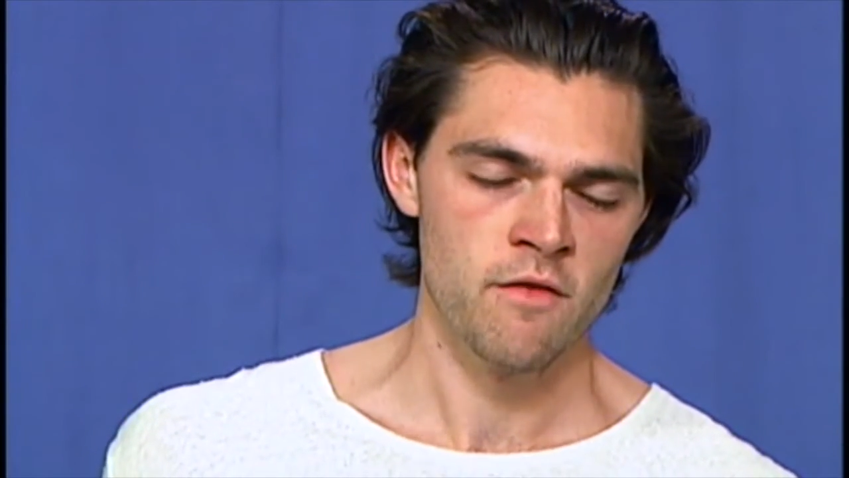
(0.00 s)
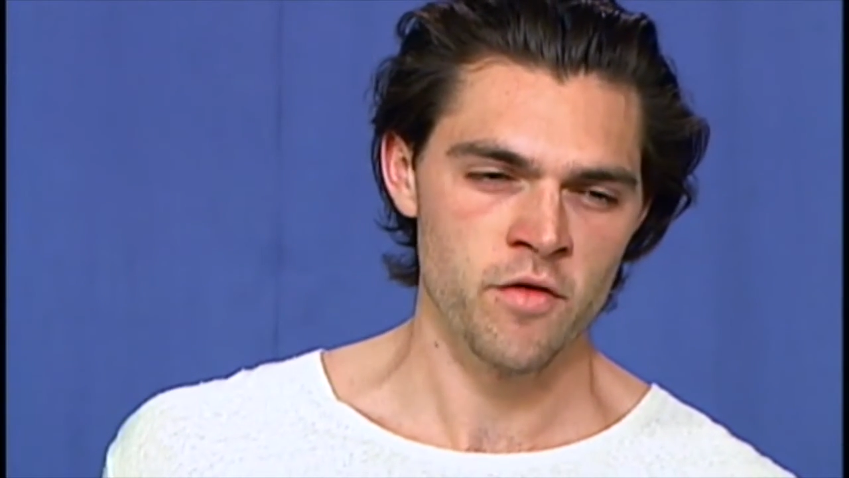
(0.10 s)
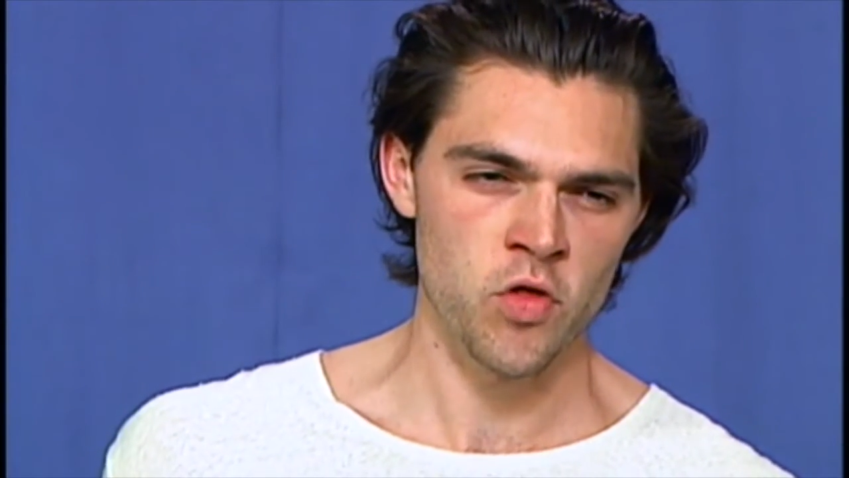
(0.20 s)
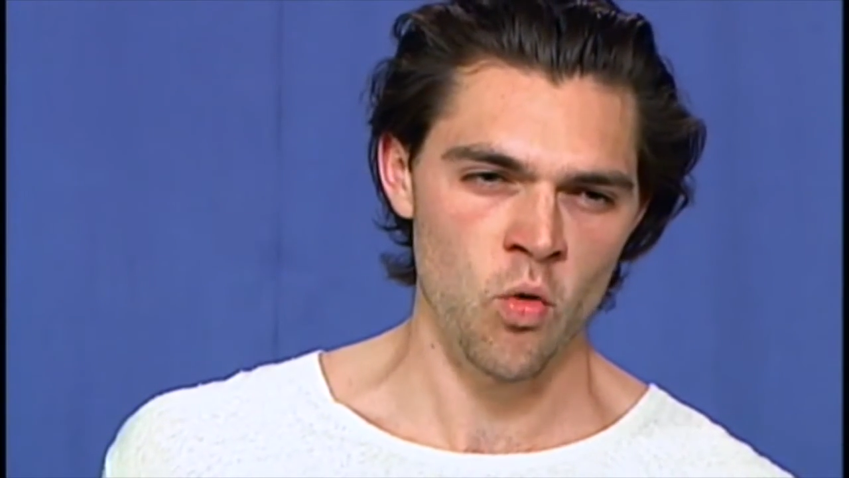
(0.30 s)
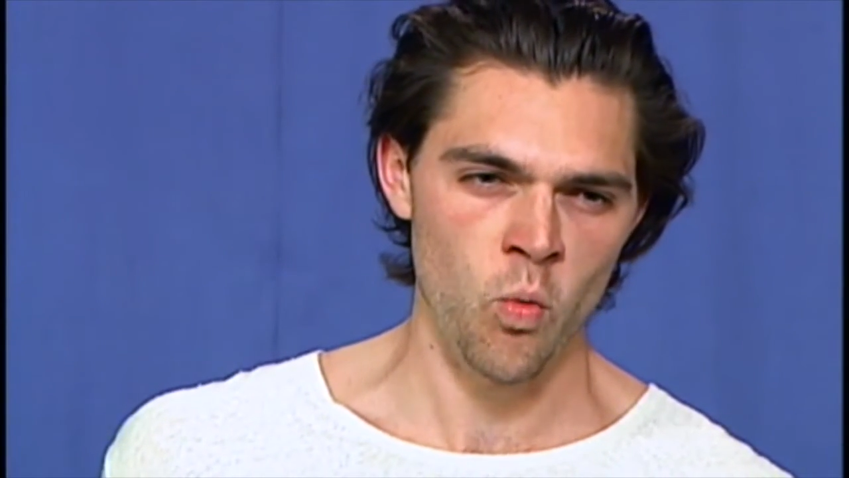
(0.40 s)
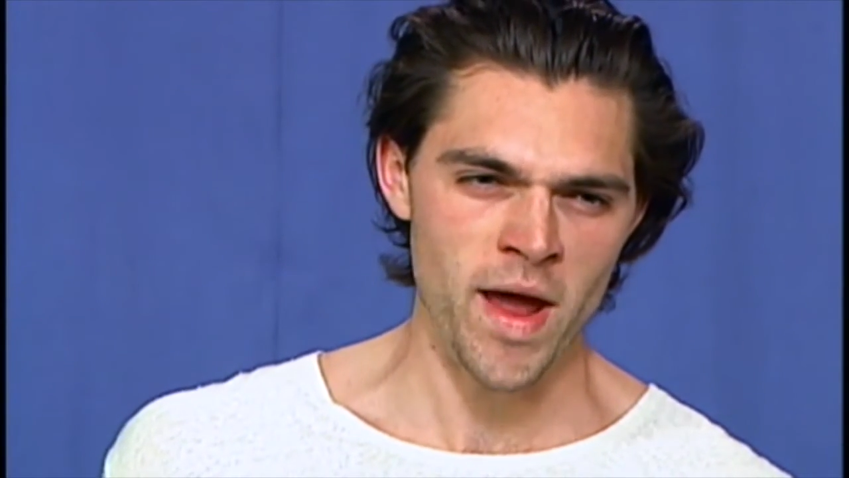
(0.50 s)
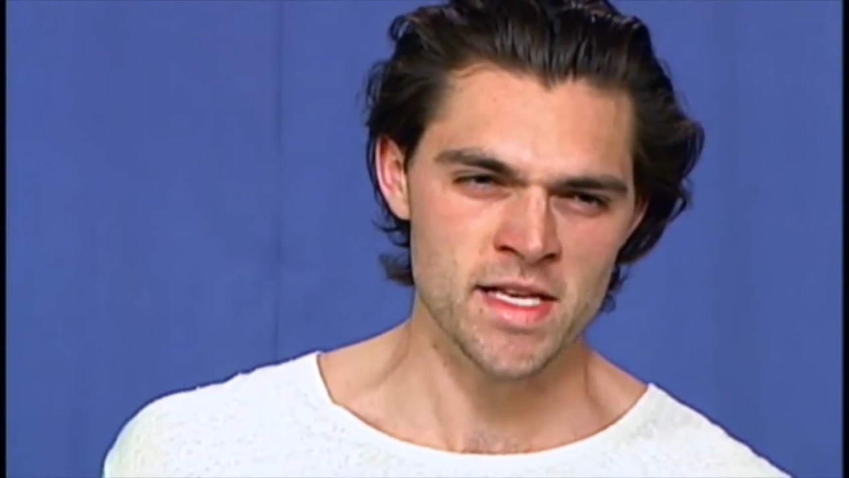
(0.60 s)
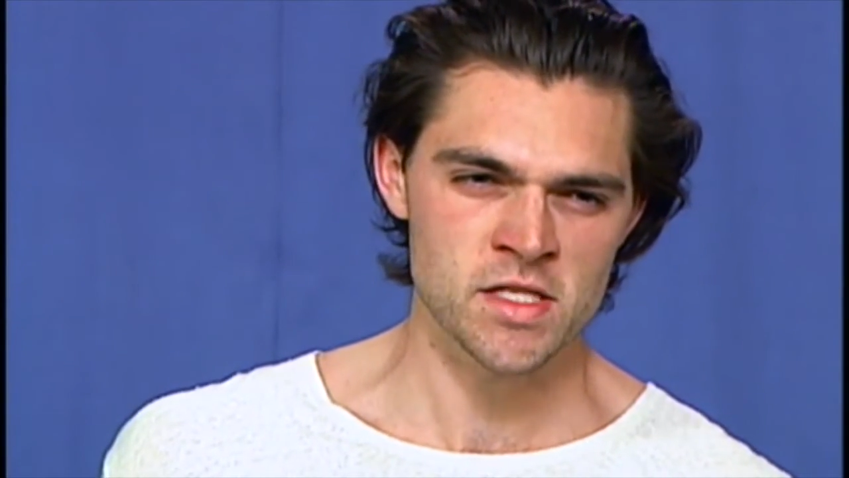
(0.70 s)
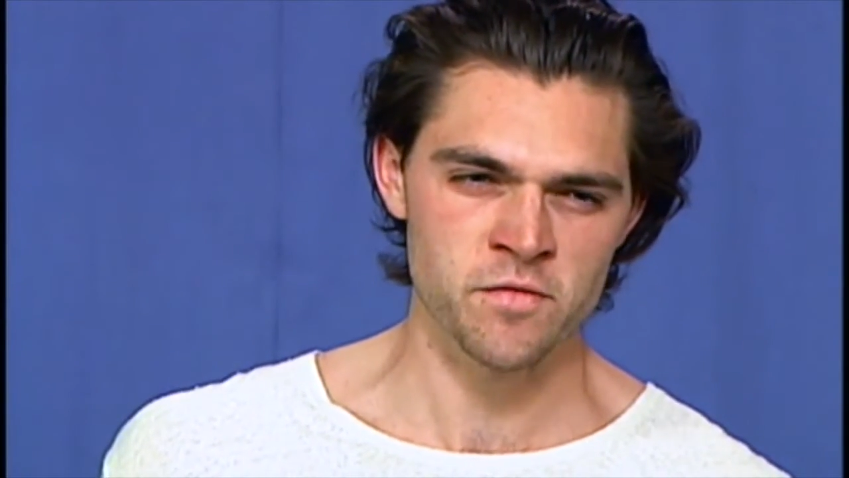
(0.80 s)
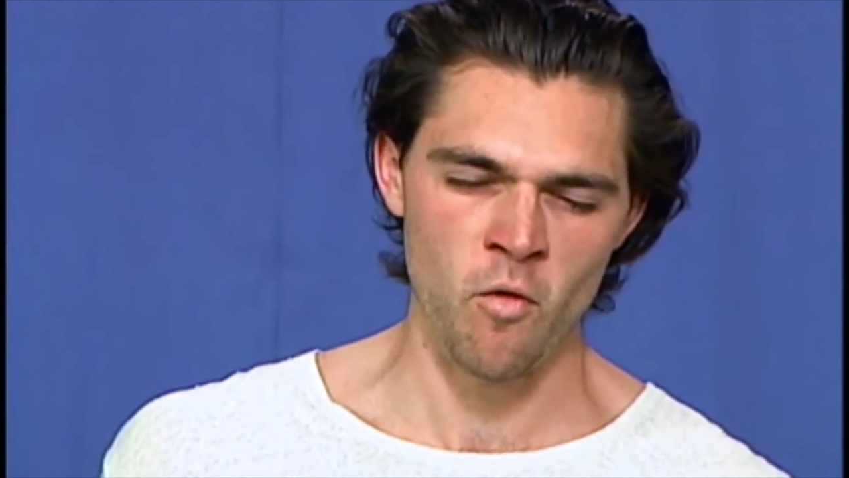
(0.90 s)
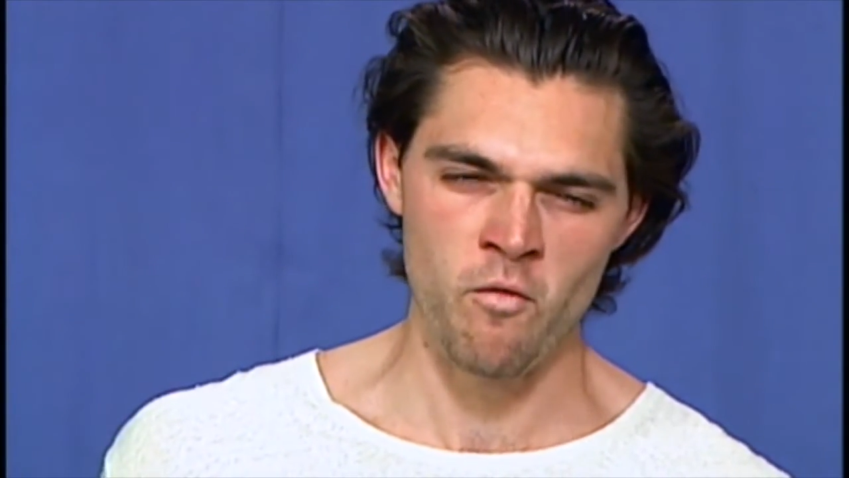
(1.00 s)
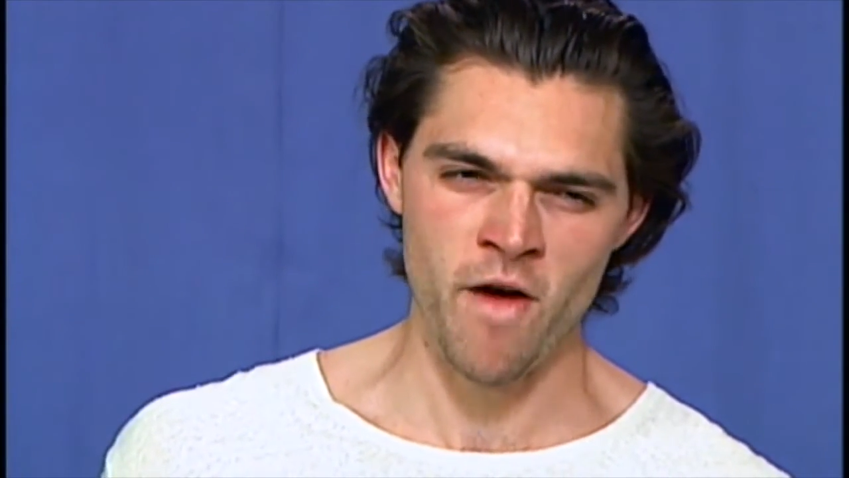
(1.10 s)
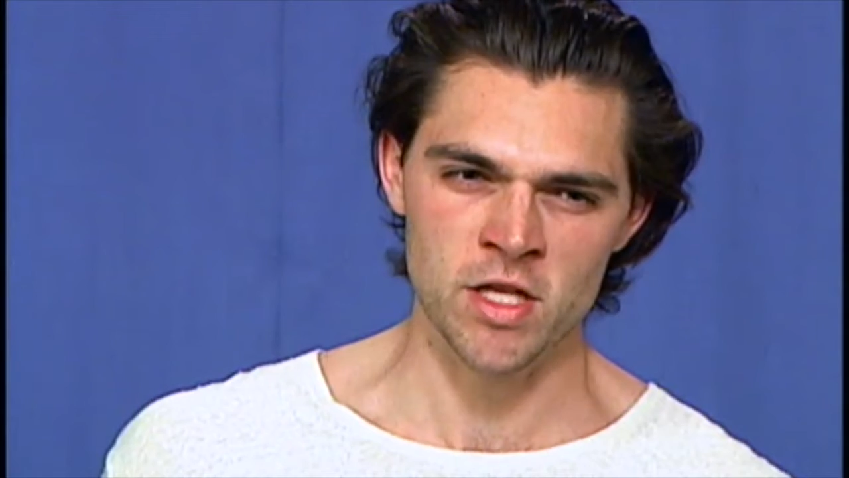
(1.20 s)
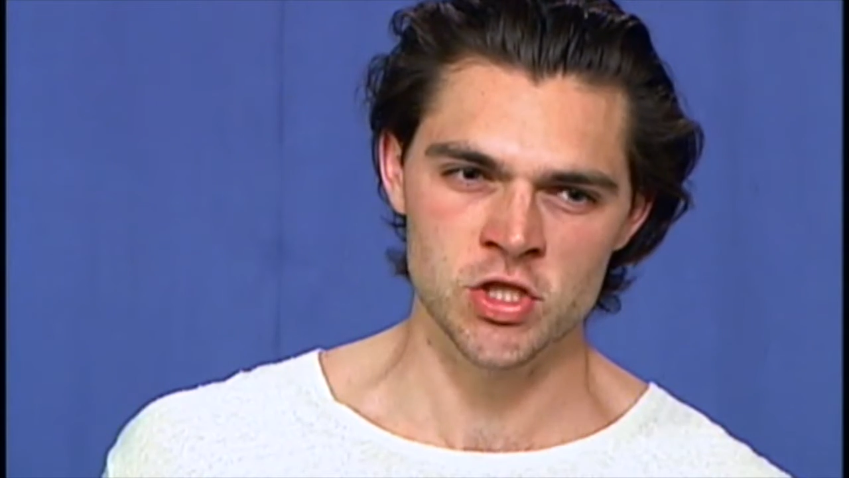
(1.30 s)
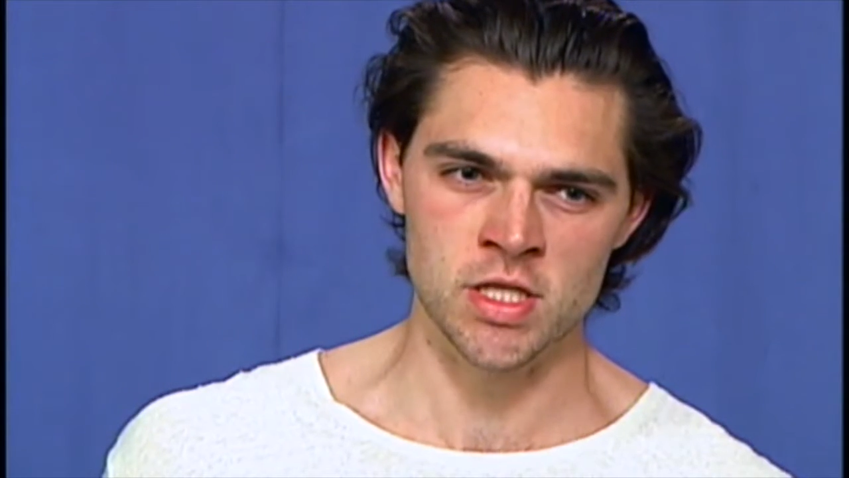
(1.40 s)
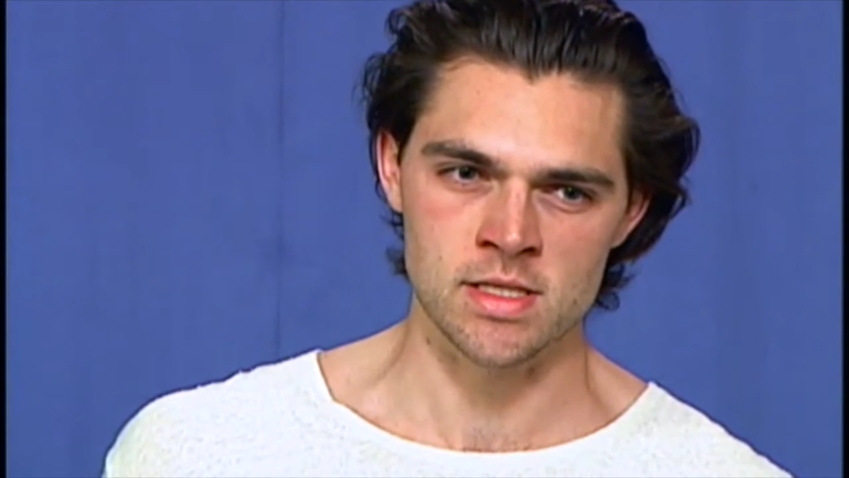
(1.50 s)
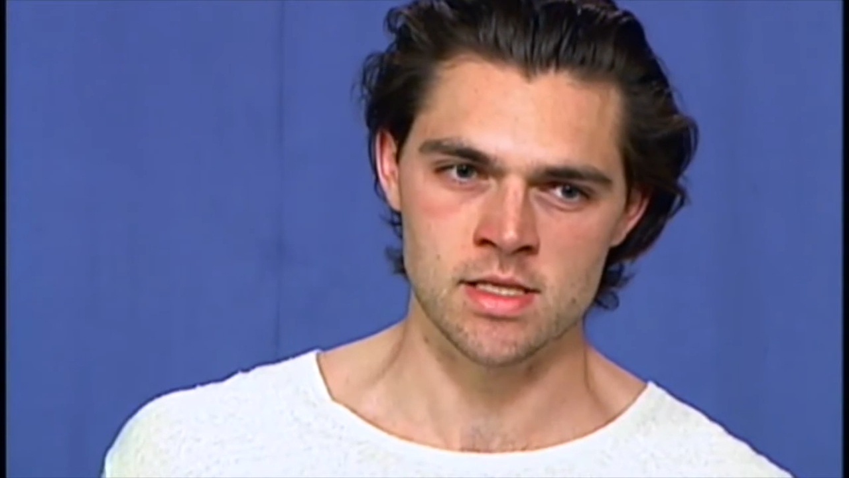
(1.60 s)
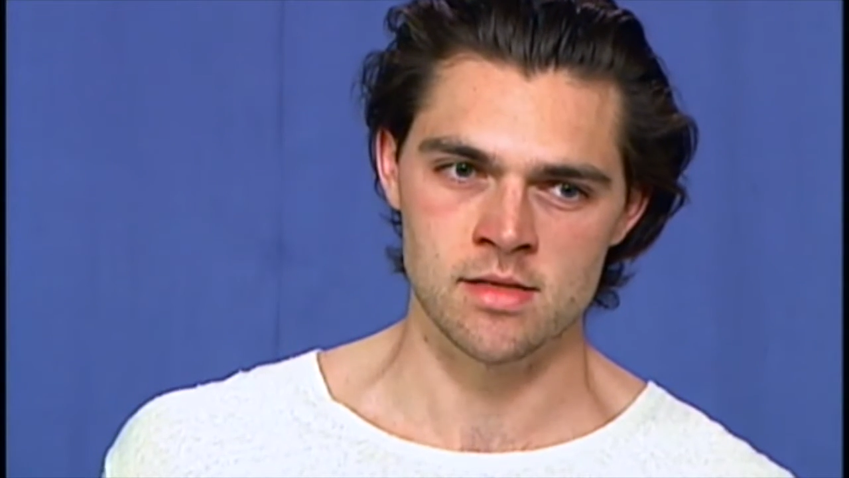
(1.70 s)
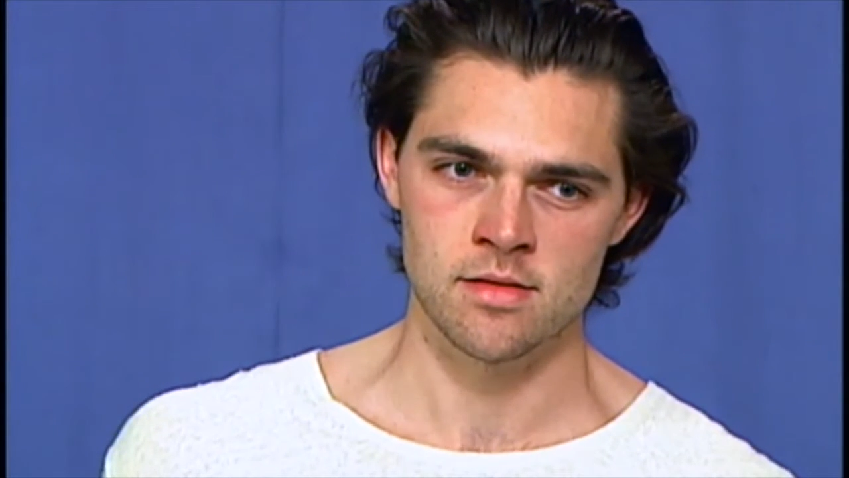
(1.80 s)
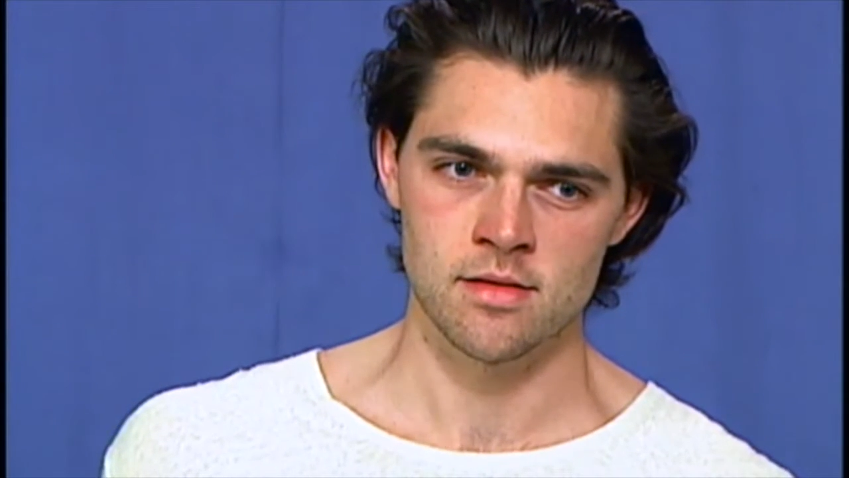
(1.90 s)
for the wasteful
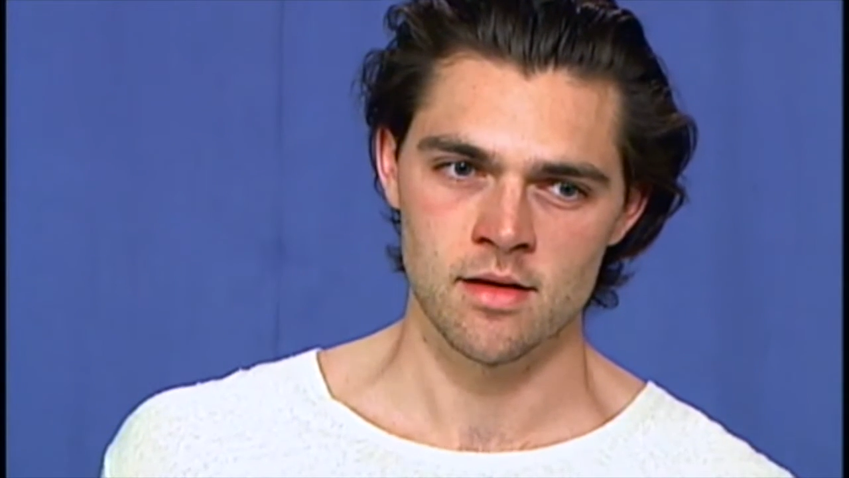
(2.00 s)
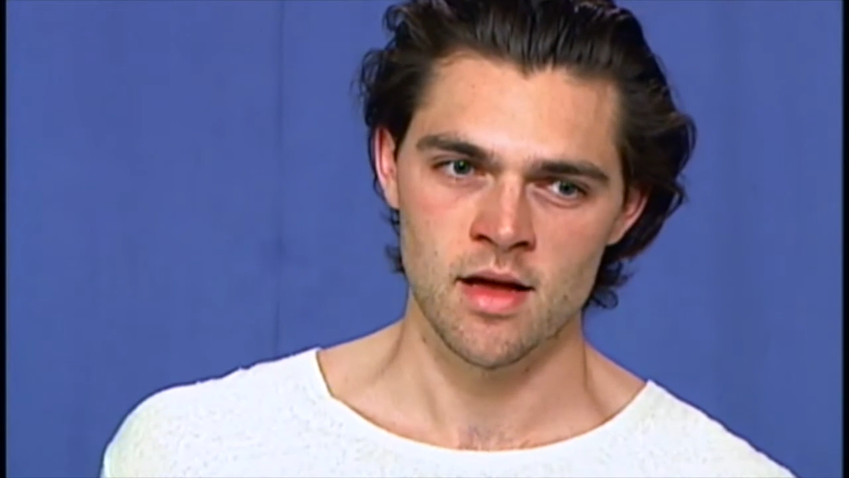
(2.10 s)
vengeance